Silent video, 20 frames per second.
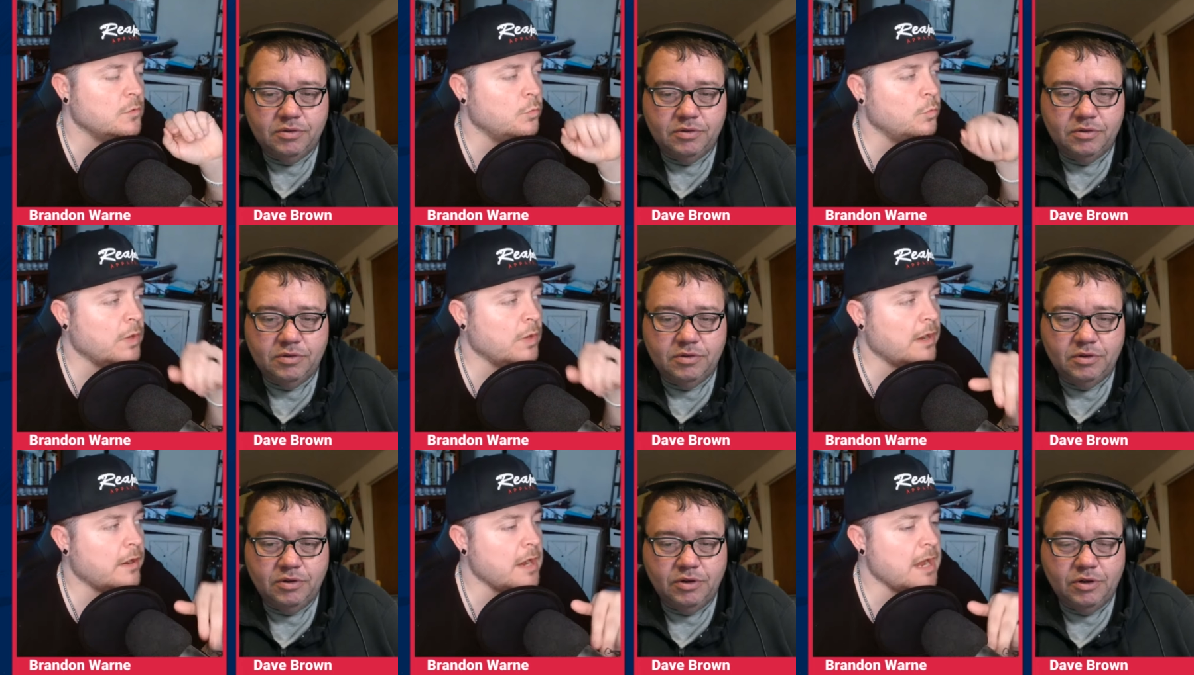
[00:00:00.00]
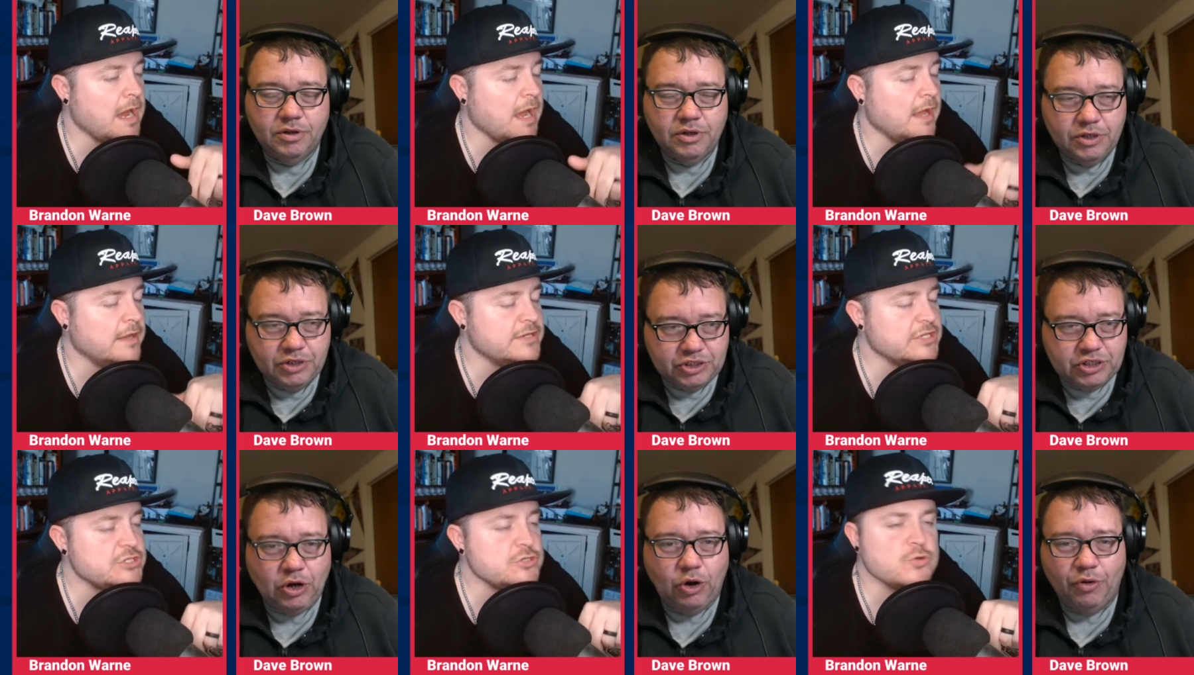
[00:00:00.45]
Speaker 1: where.
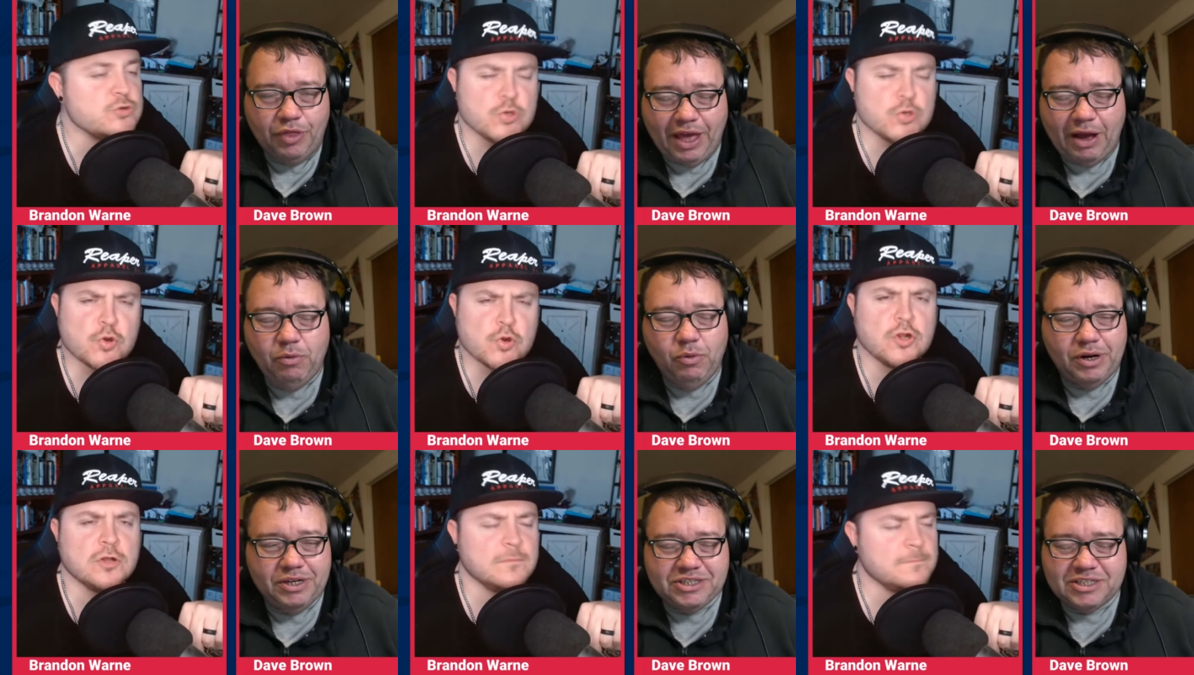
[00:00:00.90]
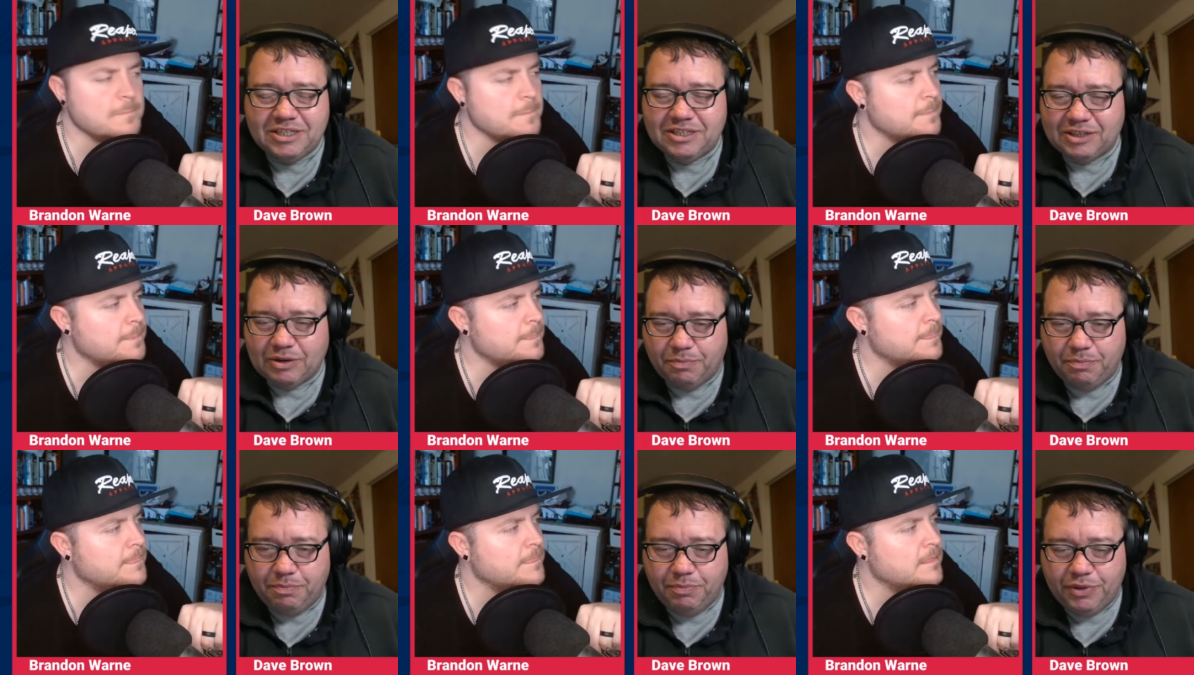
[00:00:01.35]
Uh, no, that you...
Speaker 2: wasn't
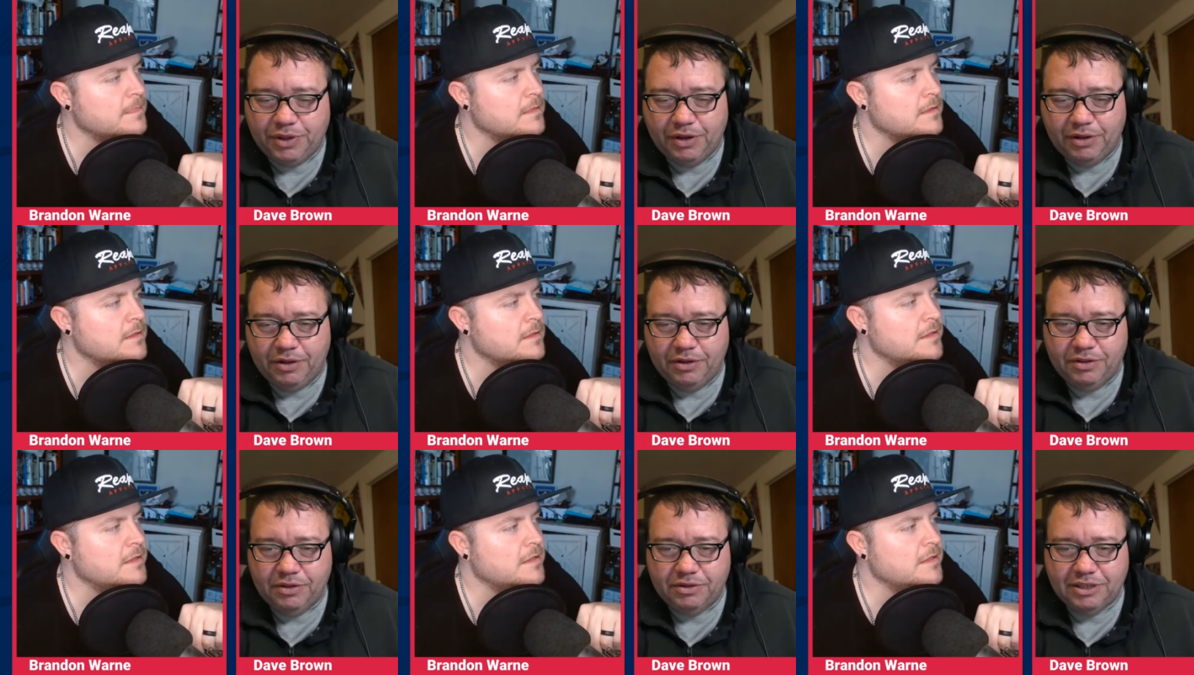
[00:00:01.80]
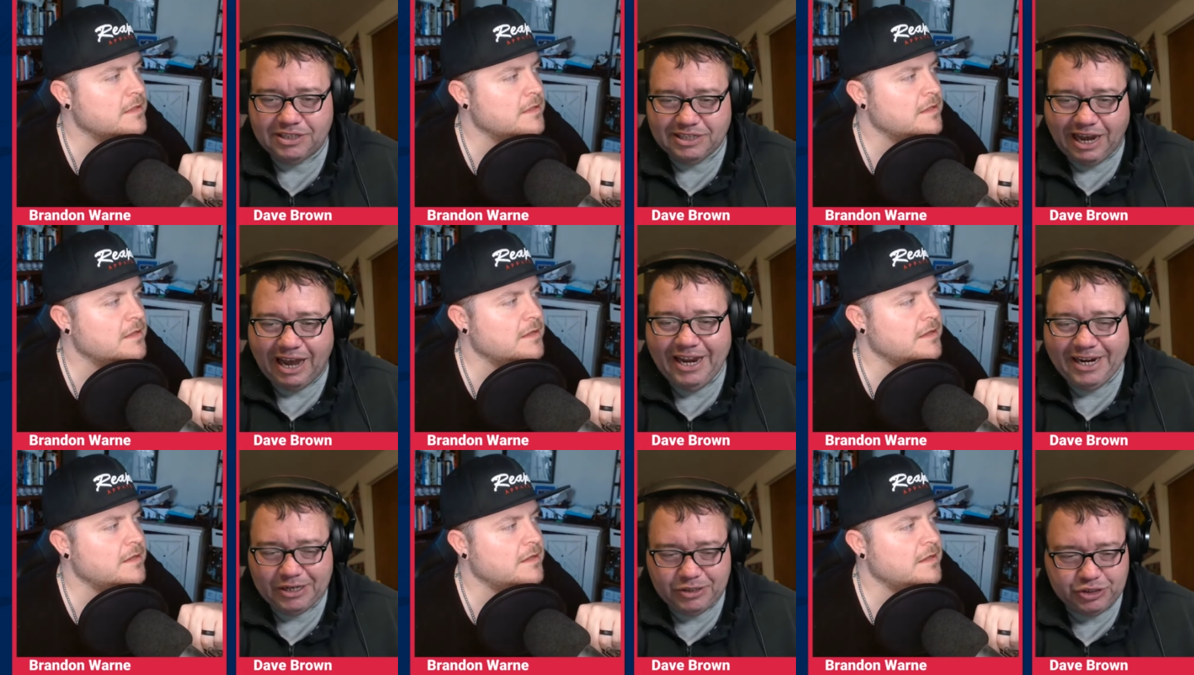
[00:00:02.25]
the, the, the
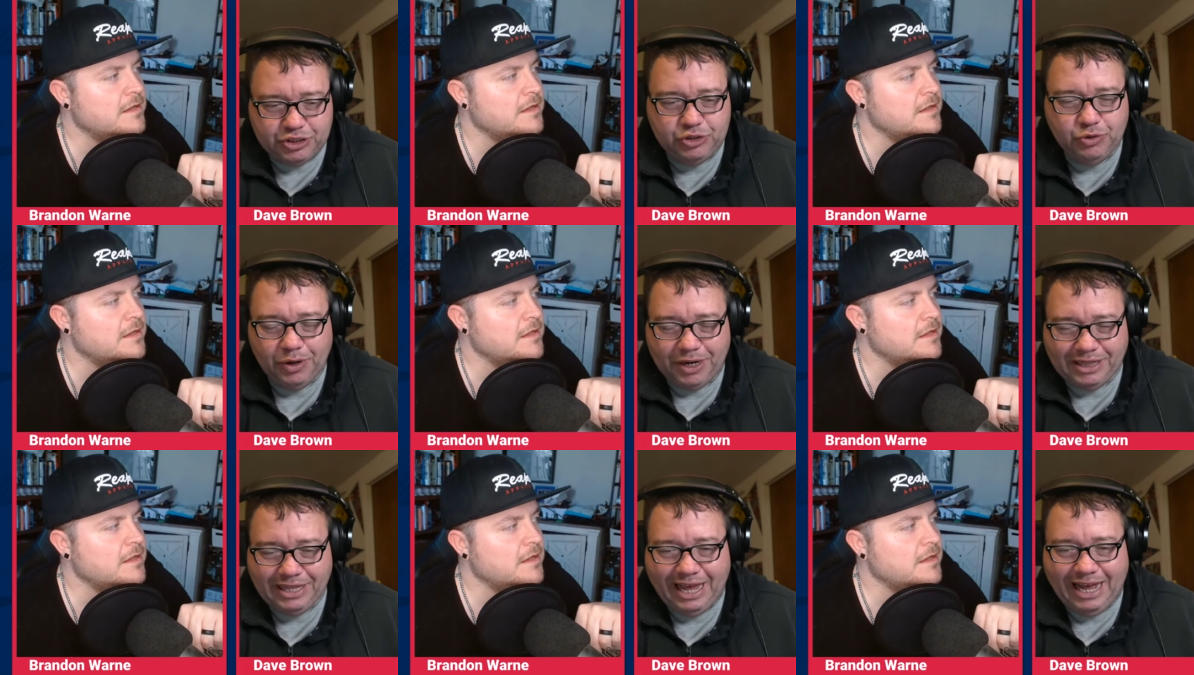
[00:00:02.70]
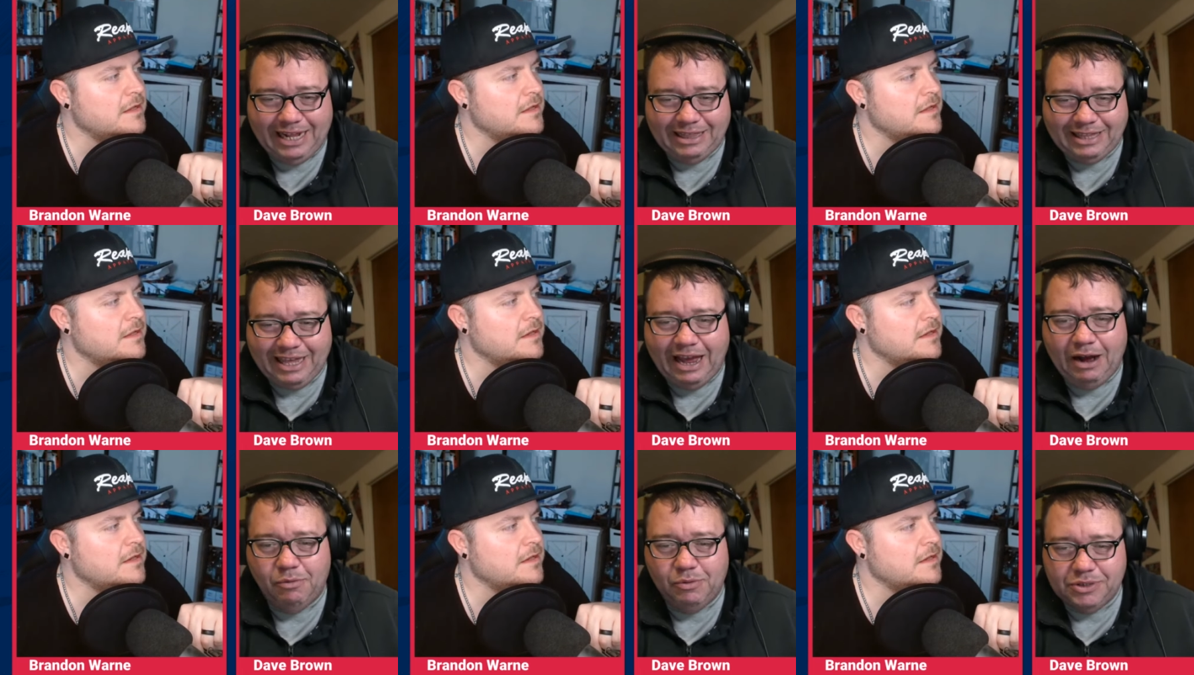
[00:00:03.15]
Tigers doing
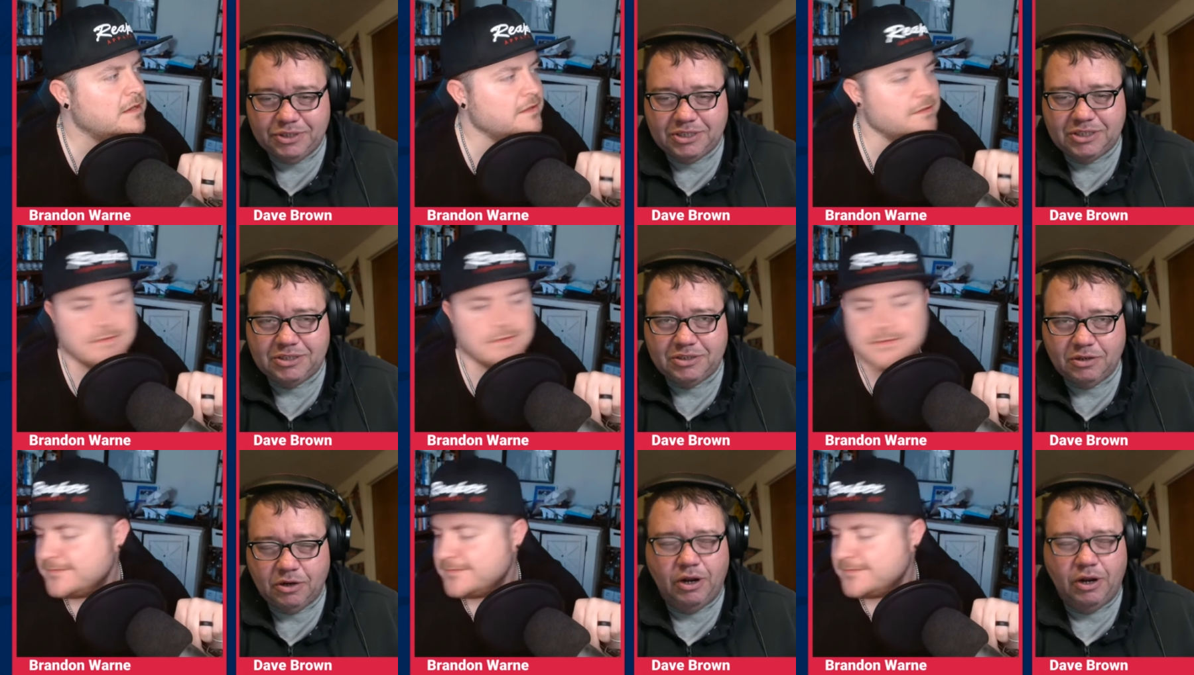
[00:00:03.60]
that. That was uh,